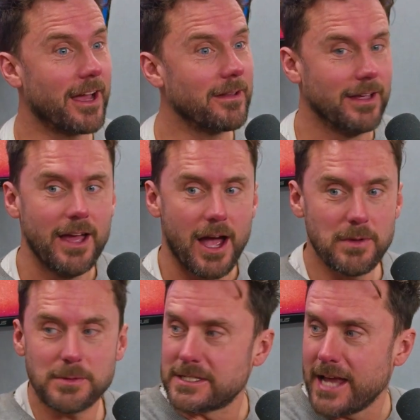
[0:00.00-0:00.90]
I
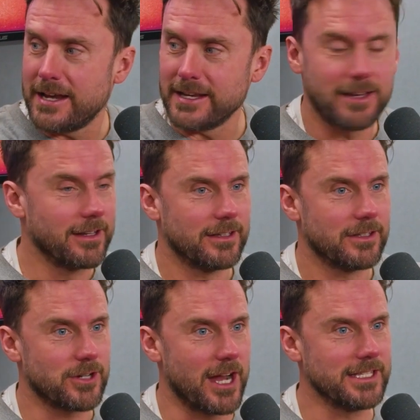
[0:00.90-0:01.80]
remember standing at
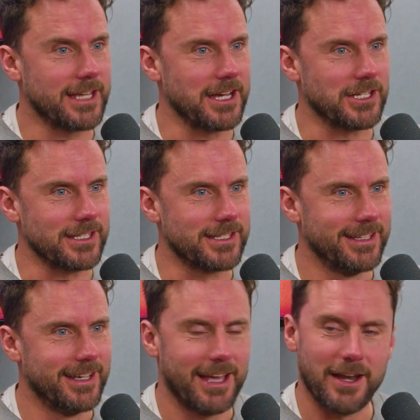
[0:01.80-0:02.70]
train stations,
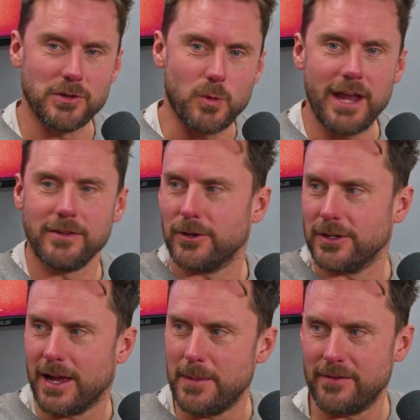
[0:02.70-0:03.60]
and I was waiting for her
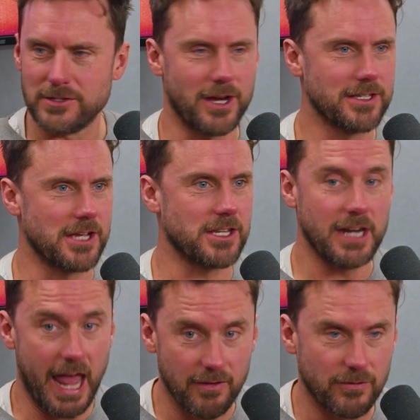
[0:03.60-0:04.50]
to come out of a train station,
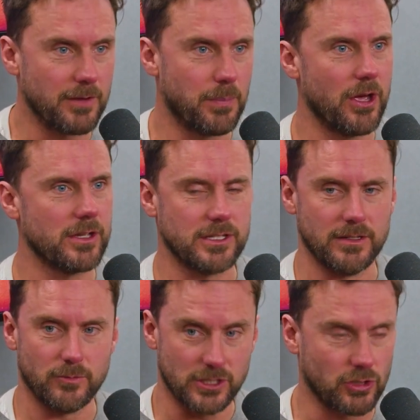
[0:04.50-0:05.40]
and every
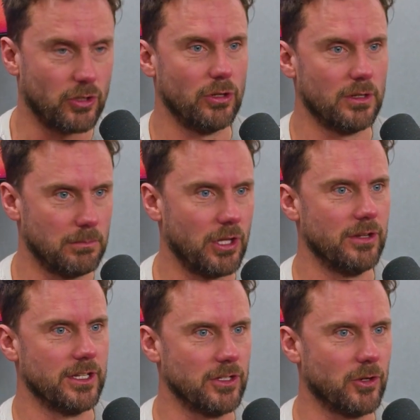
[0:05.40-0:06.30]
person was tall and
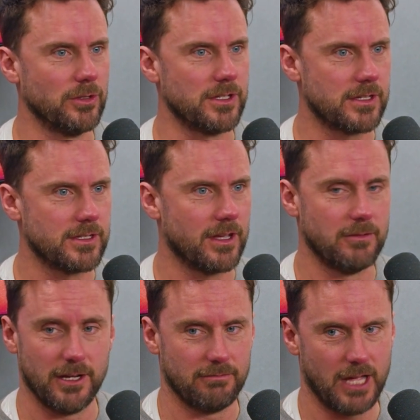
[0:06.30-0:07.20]
blonde and gorgeous, and
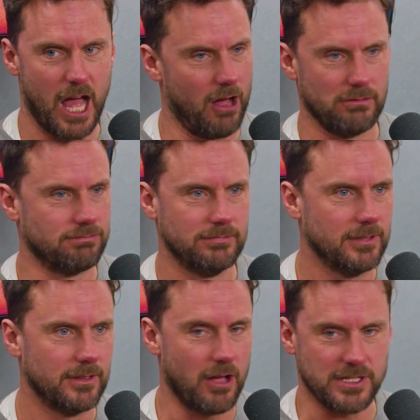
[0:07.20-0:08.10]
I'm like, I'll
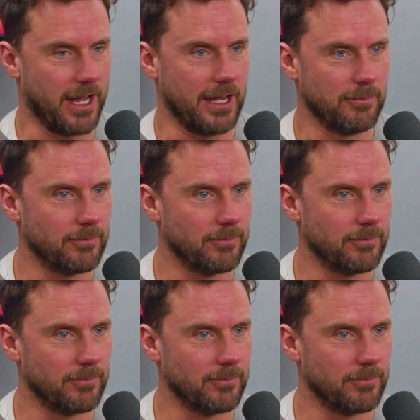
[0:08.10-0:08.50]
I'll take any.